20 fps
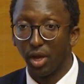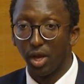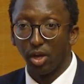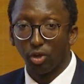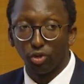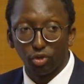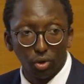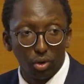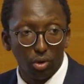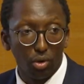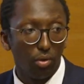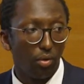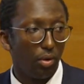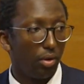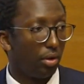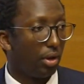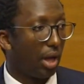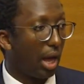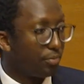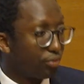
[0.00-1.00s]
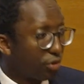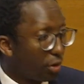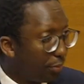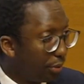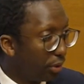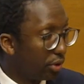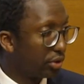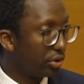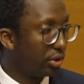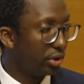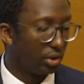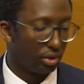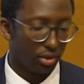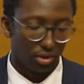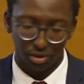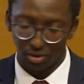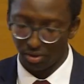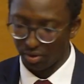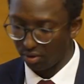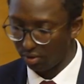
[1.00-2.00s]
So I proposed
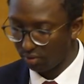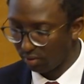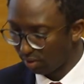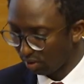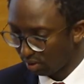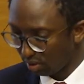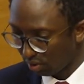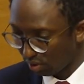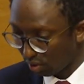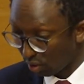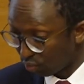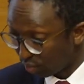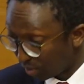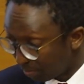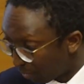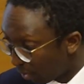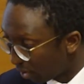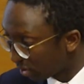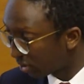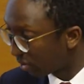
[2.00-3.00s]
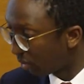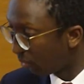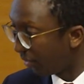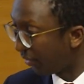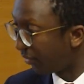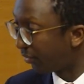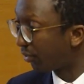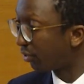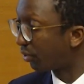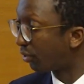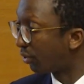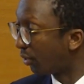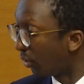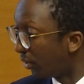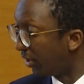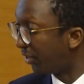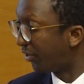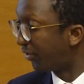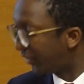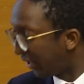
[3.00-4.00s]
a report with
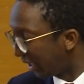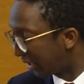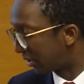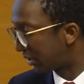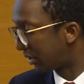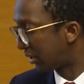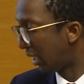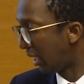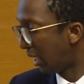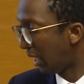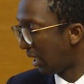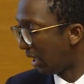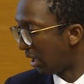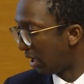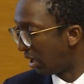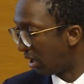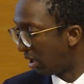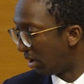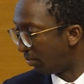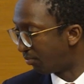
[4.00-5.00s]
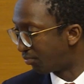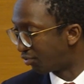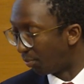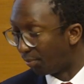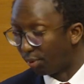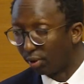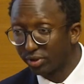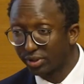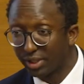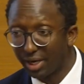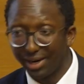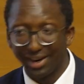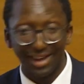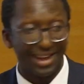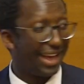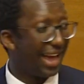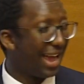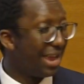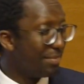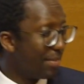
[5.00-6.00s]
36 proposals.
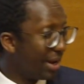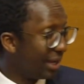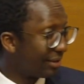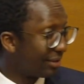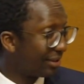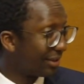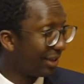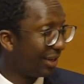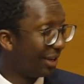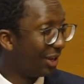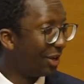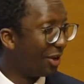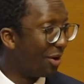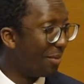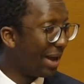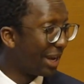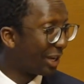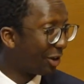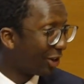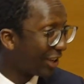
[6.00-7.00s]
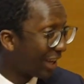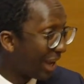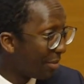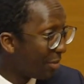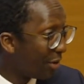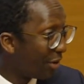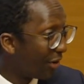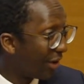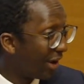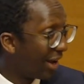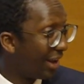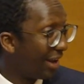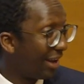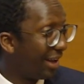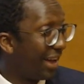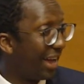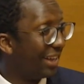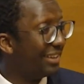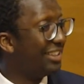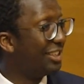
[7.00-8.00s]
I met Michael Kramer
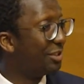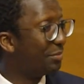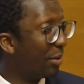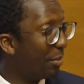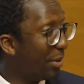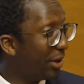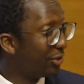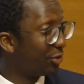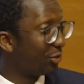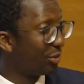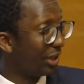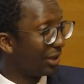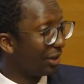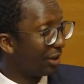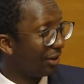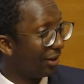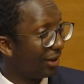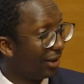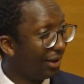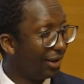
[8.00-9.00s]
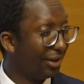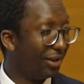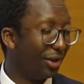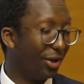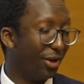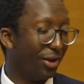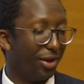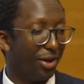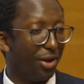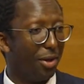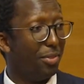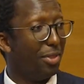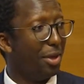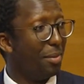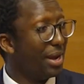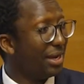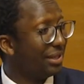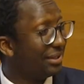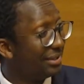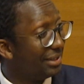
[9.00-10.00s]
at this moment during an
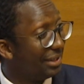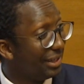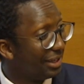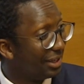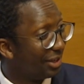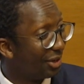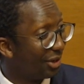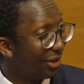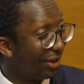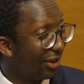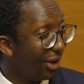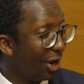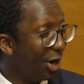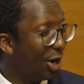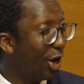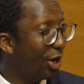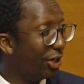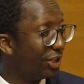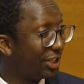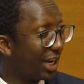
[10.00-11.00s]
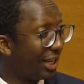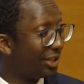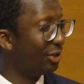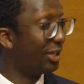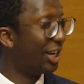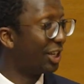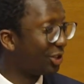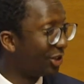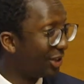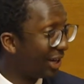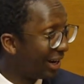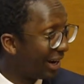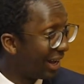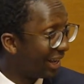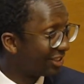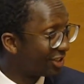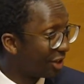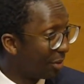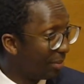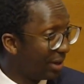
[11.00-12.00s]
amazing lunch at the National
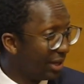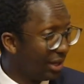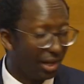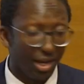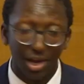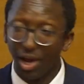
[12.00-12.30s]
Assembly,